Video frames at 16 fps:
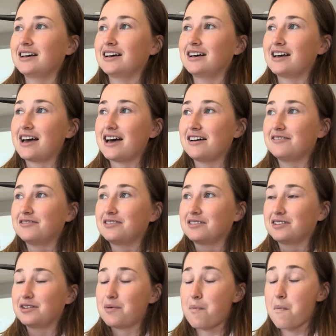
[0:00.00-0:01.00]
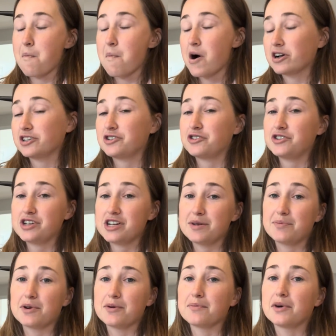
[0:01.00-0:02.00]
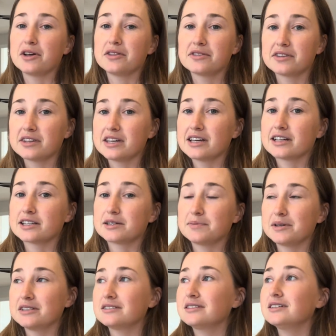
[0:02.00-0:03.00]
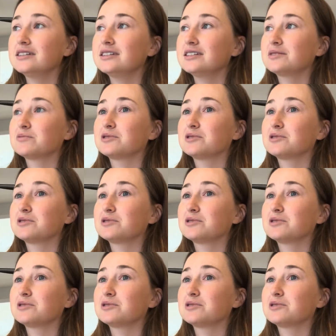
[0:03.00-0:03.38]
have much cheaper monthly expenses,